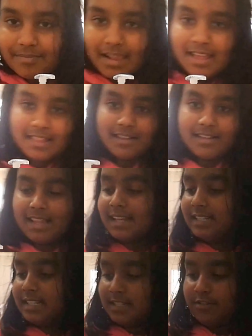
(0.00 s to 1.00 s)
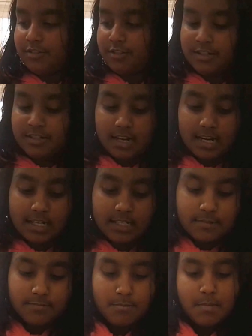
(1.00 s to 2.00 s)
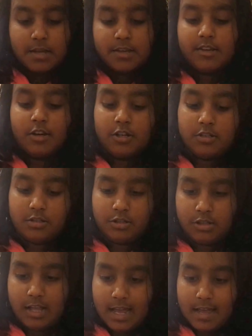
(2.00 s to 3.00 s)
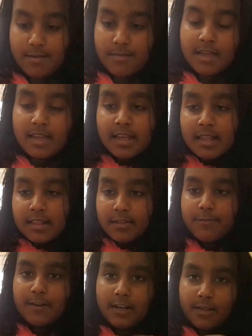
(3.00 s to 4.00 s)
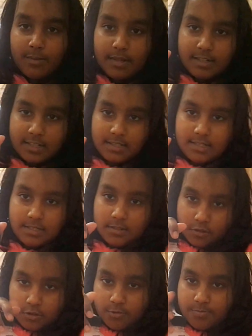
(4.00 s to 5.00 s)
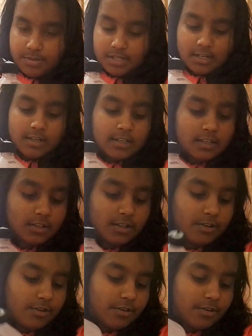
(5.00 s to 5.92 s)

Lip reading: So let's just start making our slime. So first we'll just open our glue,